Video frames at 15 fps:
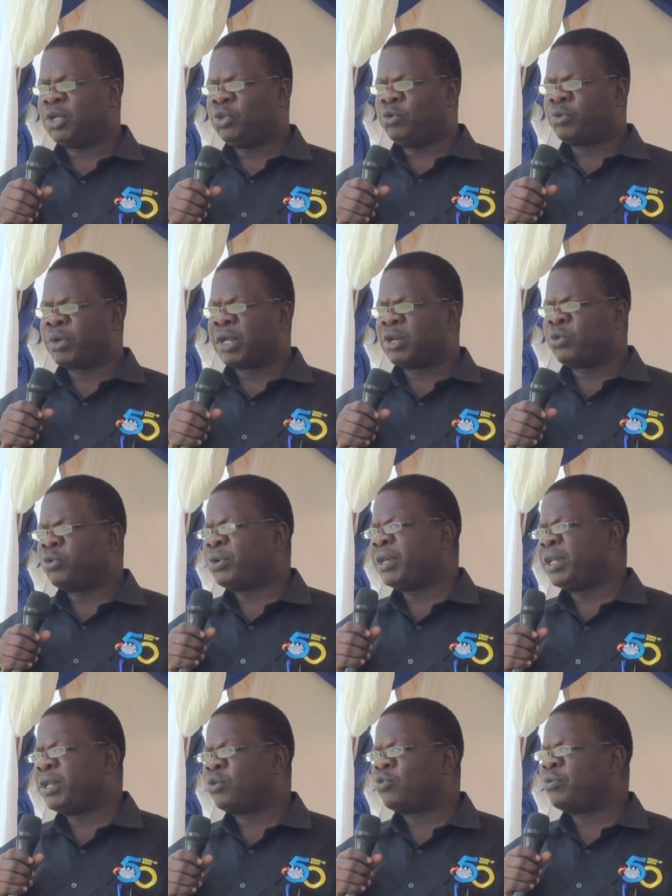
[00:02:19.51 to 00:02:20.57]
you can
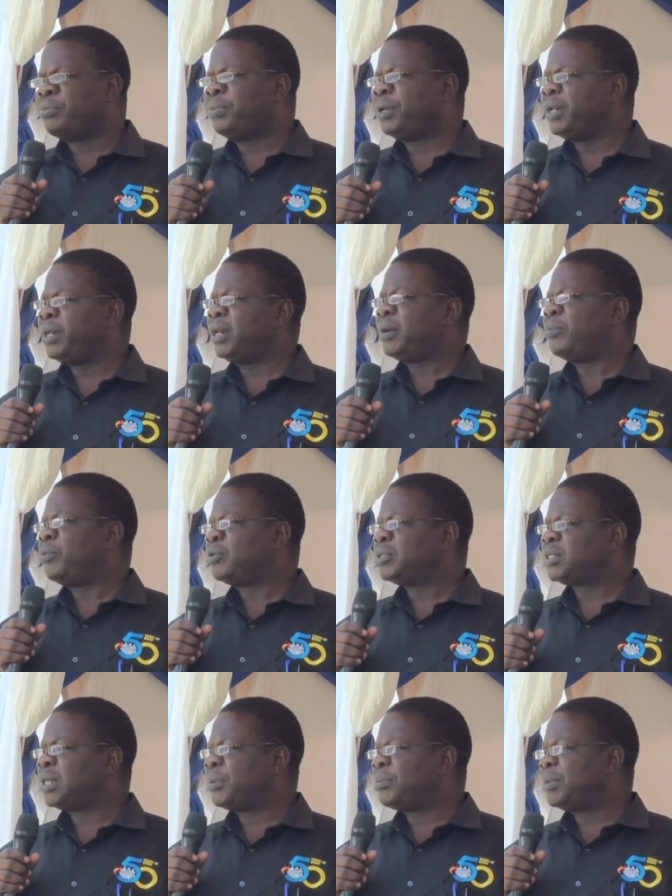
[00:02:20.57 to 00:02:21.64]
only complain about
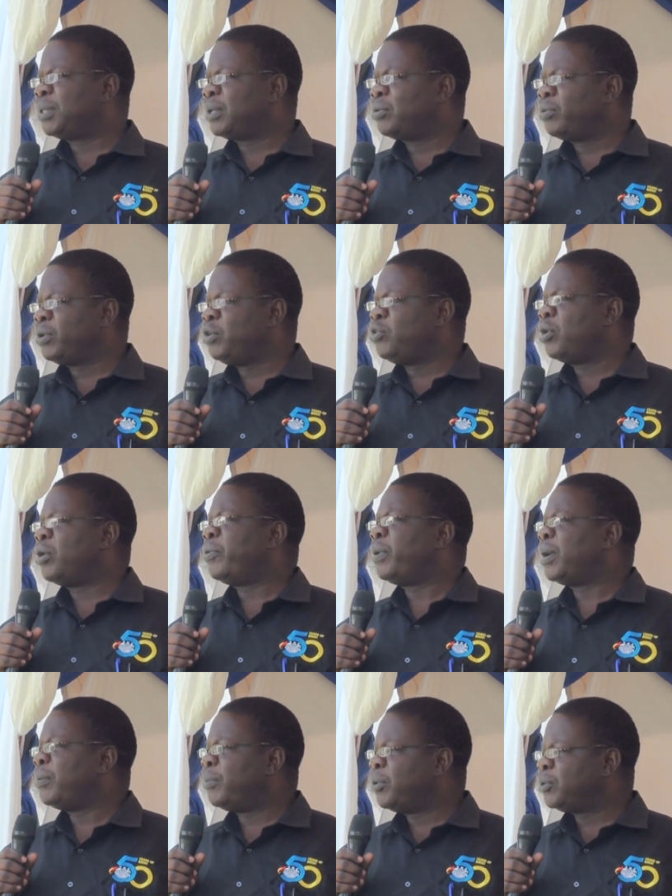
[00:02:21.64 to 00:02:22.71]
something when you are
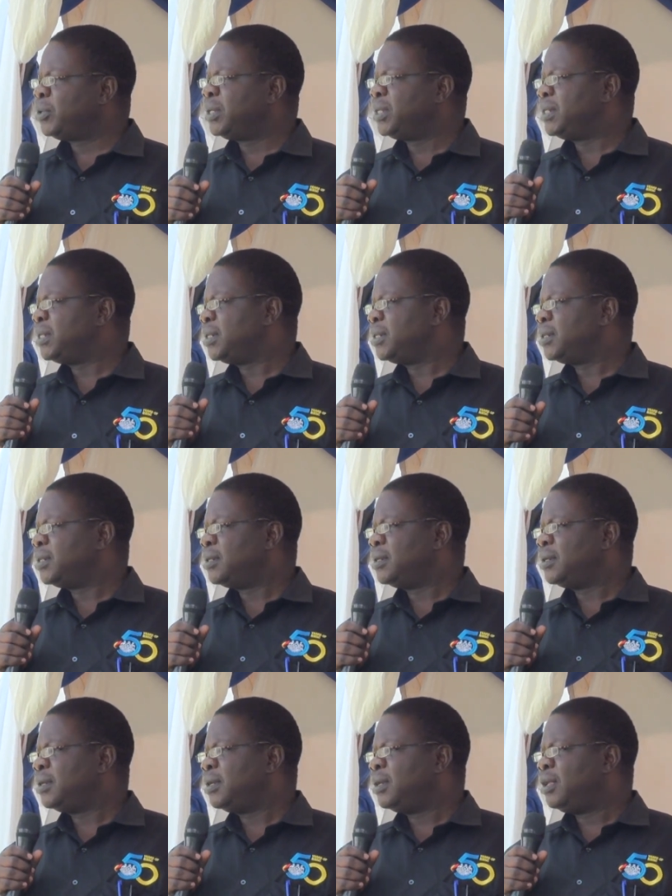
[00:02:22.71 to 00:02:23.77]
aware about it.
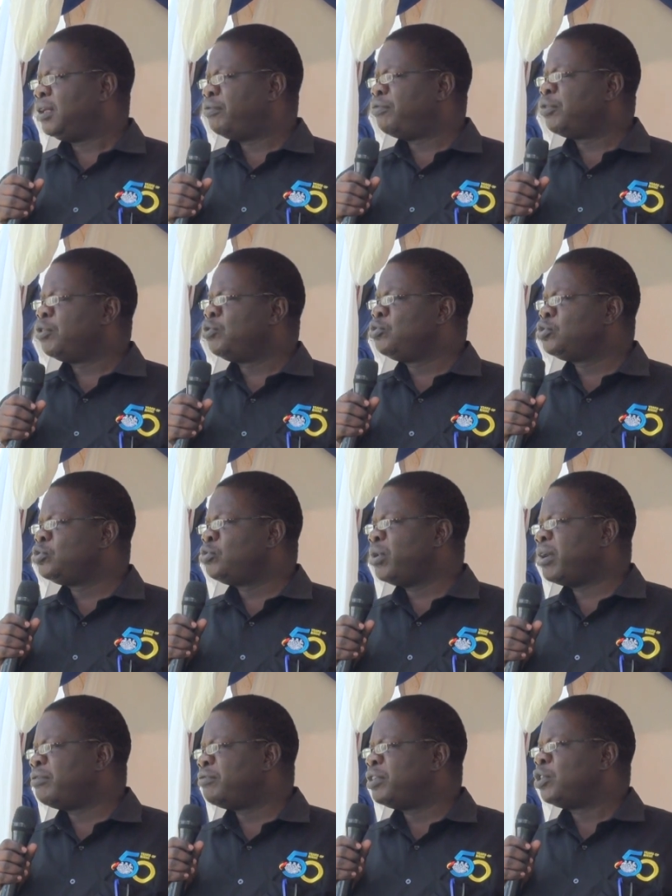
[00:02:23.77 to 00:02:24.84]
If you're used to
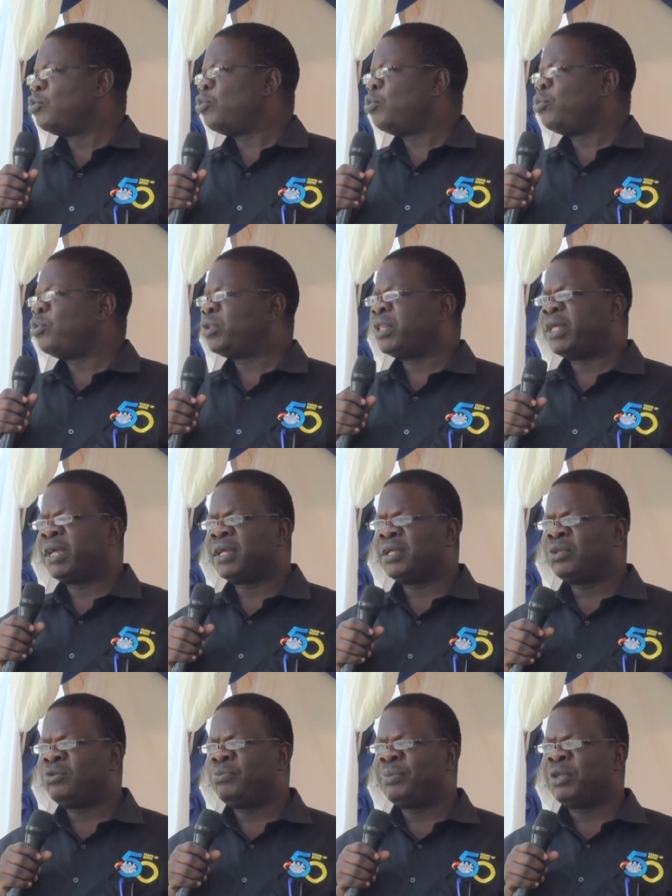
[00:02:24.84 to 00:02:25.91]
having no water,
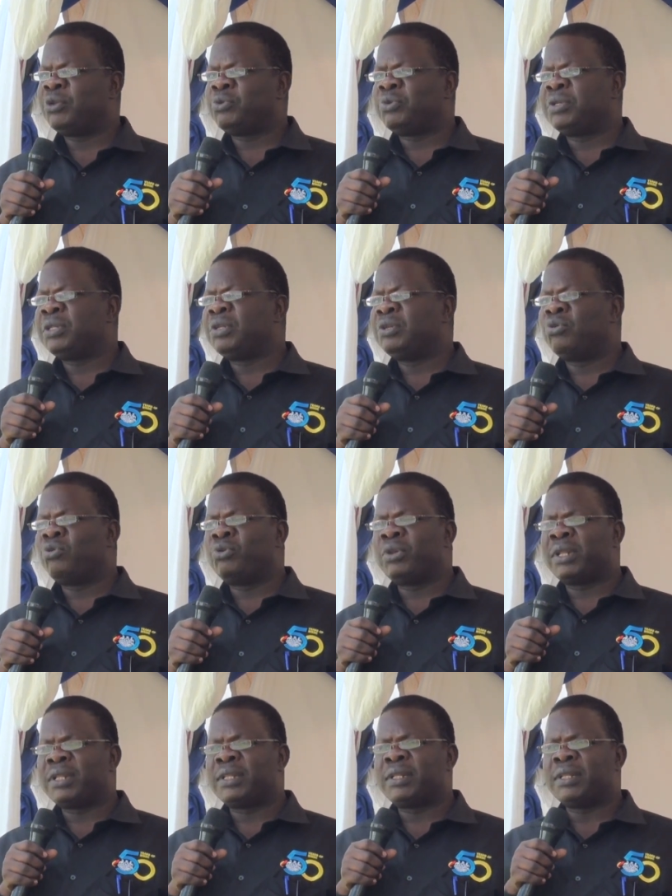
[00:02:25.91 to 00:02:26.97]
you may not know
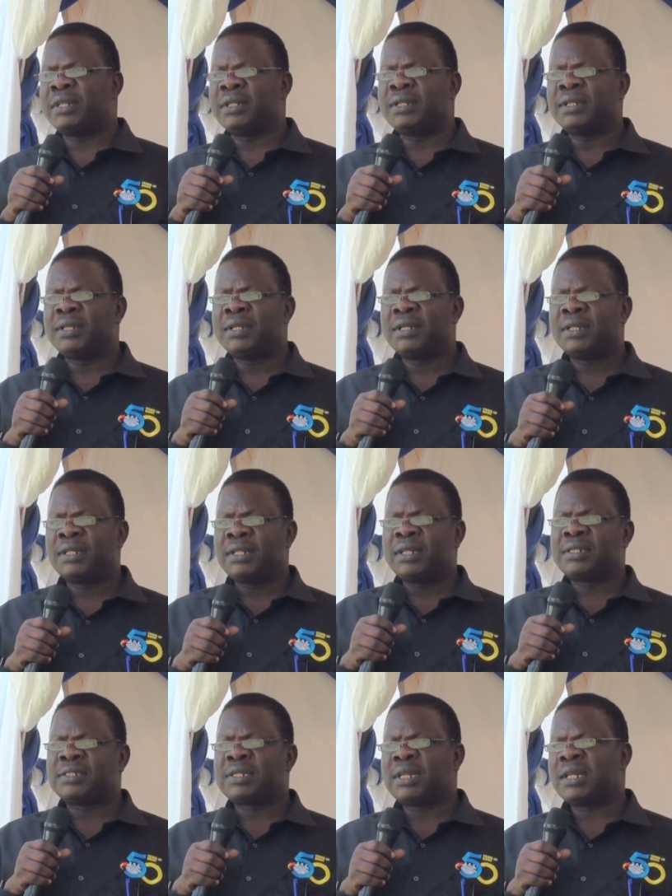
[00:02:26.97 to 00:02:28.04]
that there
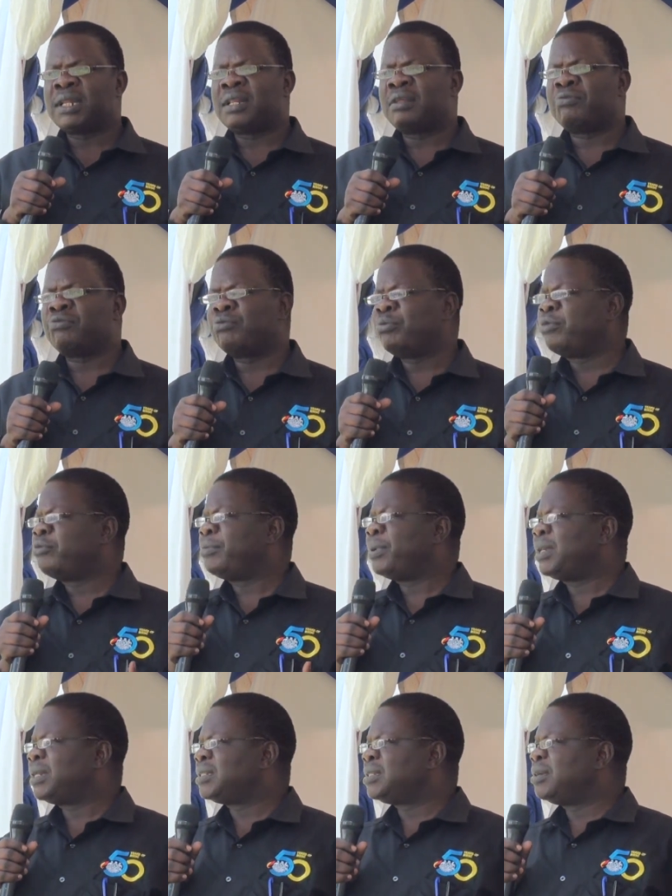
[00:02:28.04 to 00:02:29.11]
is another form of
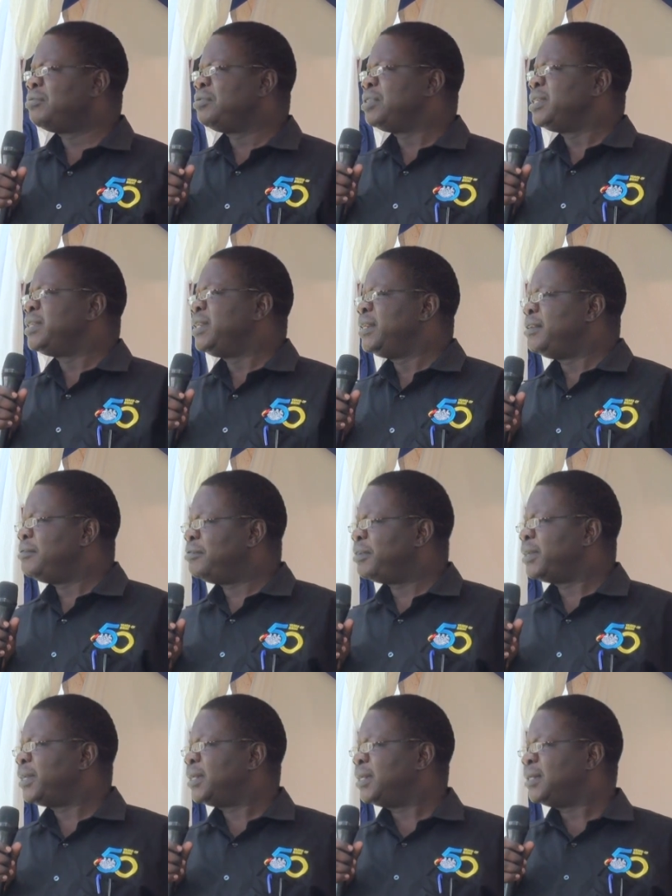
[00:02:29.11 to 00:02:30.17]
better service
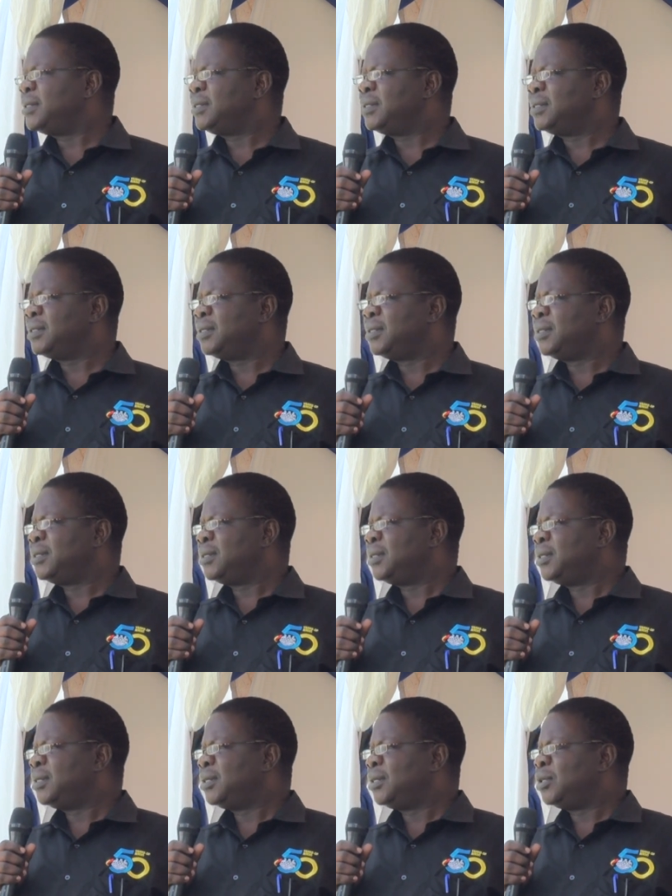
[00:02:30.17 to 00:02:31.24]
delivery.
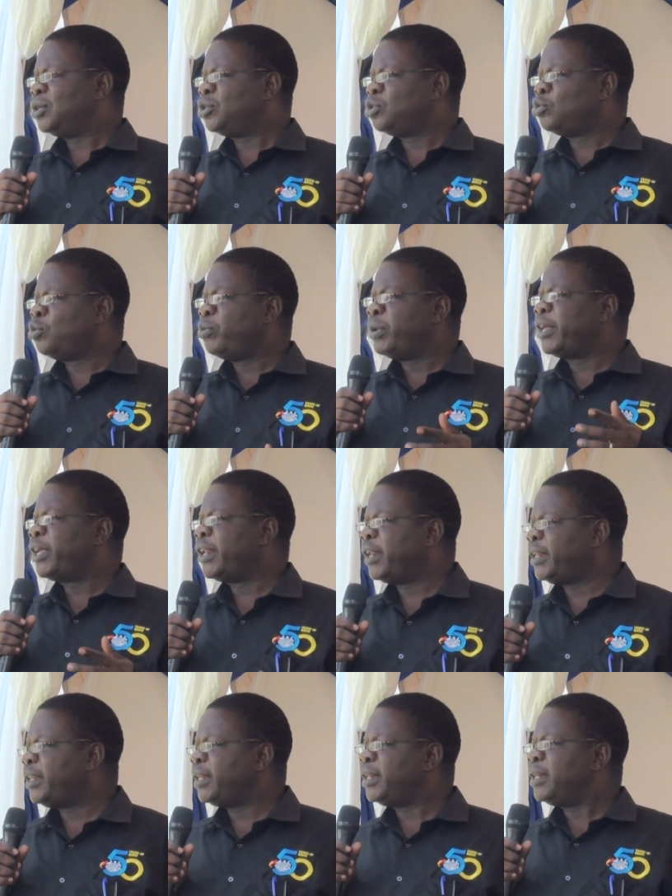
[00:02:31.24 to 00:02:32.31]
So we
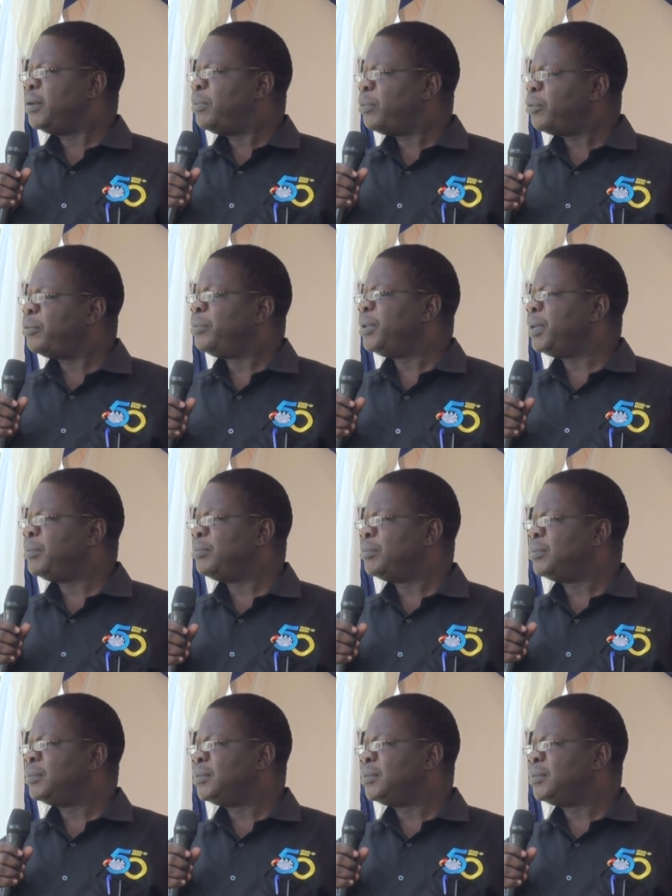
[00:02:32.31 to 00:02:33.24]
created the problem